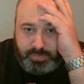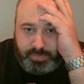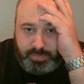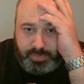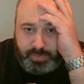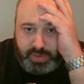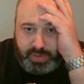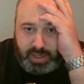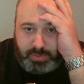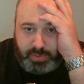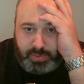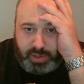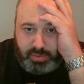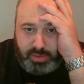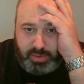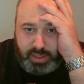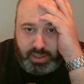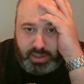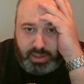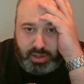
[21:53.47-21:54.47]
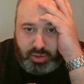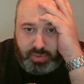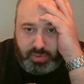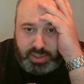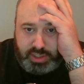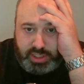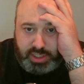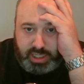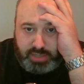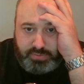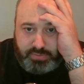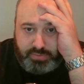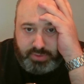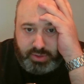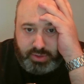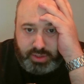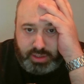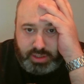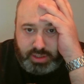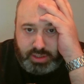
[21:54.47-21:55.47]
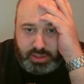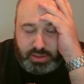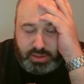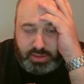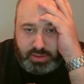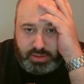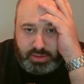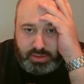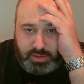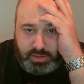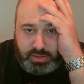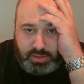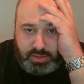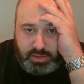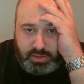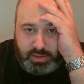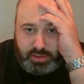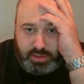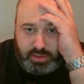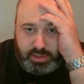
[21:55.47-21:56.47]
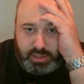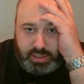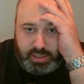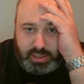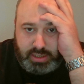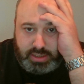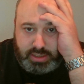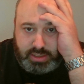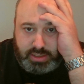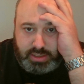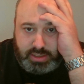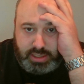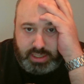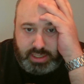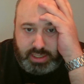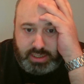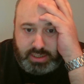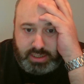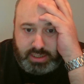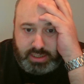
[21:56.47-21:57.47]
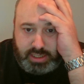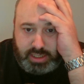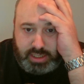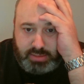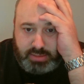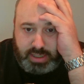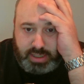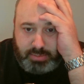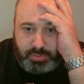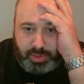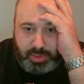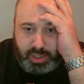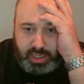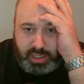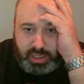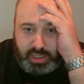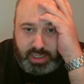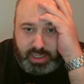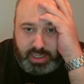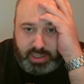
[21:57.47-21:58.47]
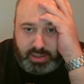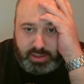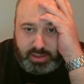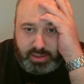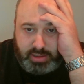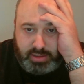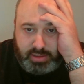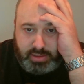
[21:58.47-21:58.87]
Yeah, probably go with check first. Yes, takes, and then I can play here.